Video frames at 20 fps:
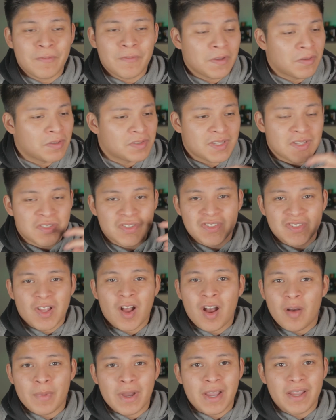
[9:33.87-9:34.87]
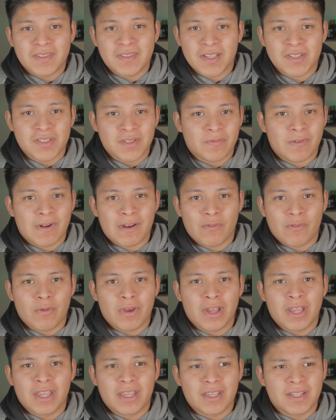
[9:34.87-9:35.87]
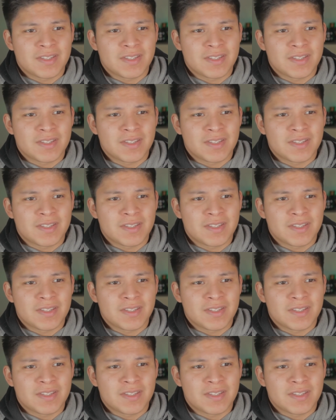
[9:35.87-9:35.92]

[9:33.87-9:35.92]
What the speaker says: fragrance that just caught my attention right away.